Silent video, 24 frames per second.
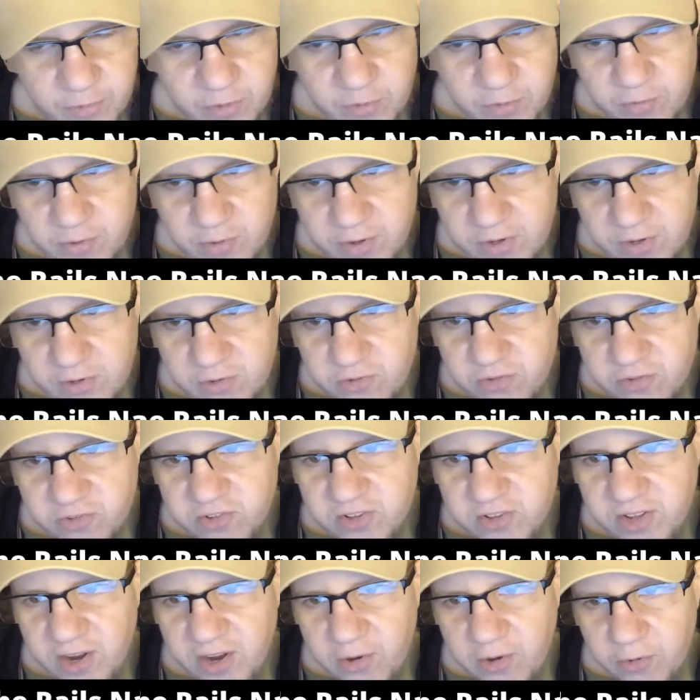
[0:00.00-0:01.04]
the rails
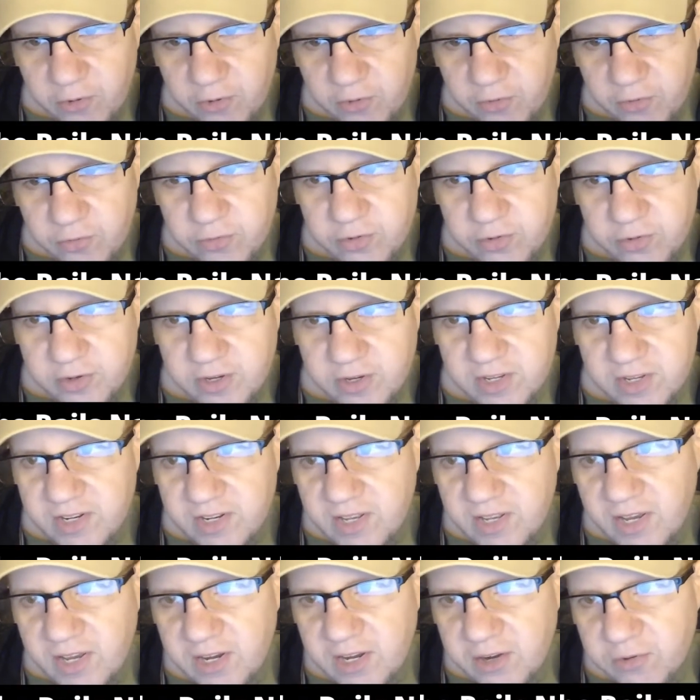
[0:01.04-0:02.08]
narrow. Good night,